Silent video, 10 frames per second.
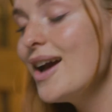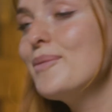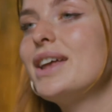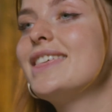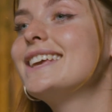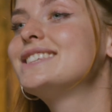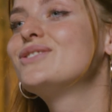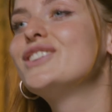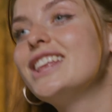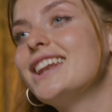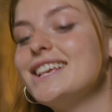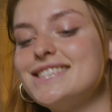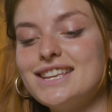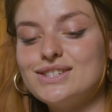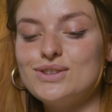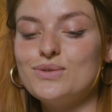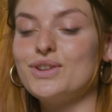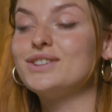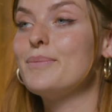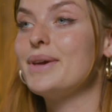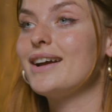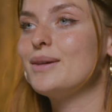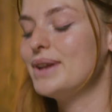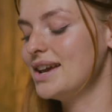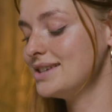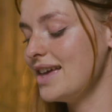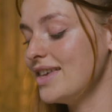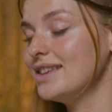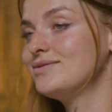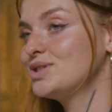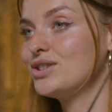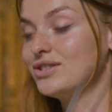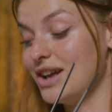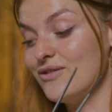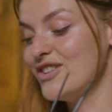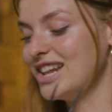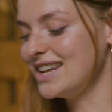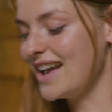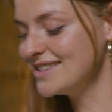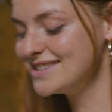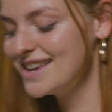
But I think it's a really nice thing to do on your teppanyaki plate, and they turned out really nice.